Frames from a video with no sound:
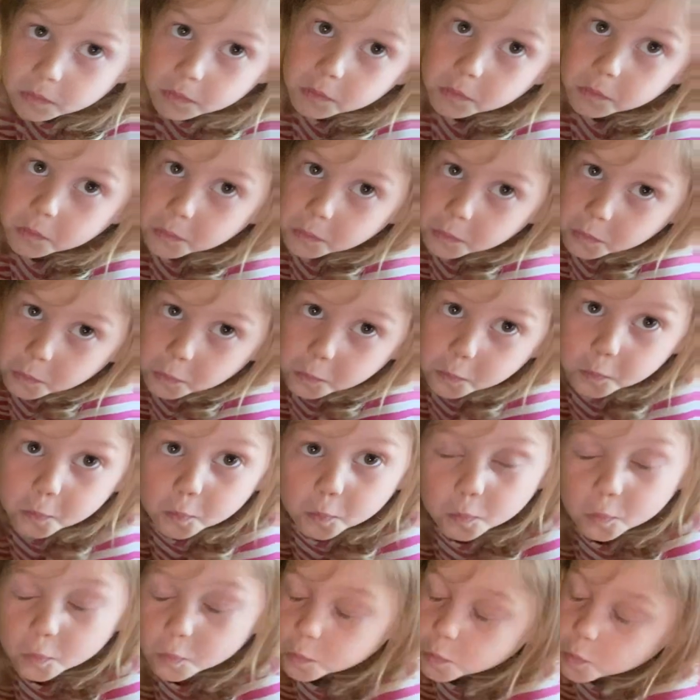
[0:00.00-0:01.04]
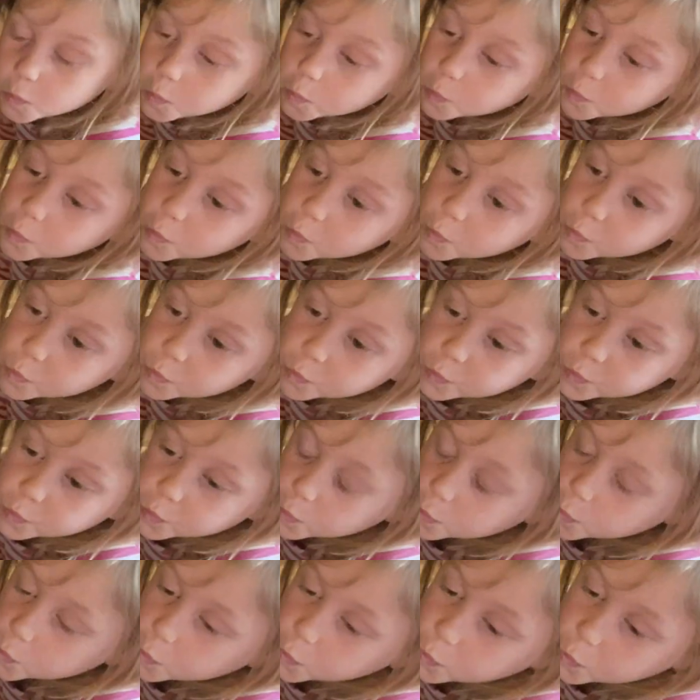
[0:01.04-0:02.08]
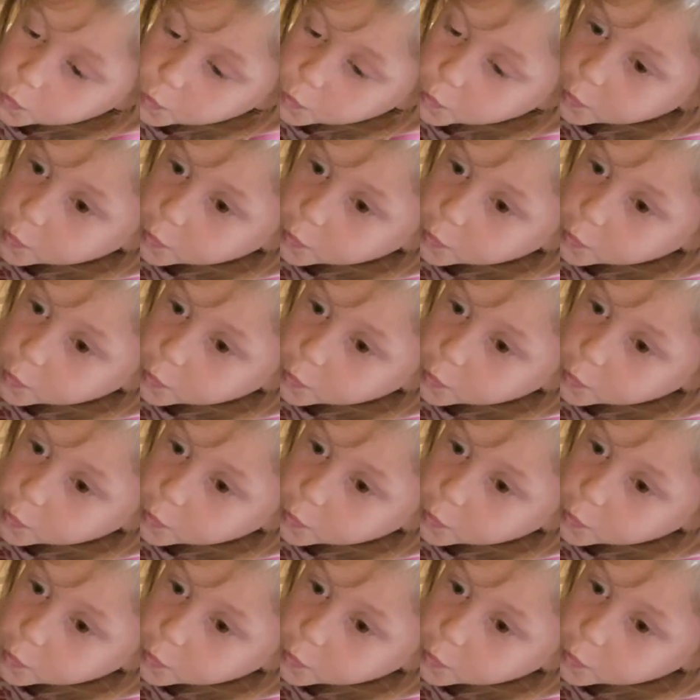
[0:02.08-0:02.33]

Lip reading: You can rub it on your abdomen for cramps, so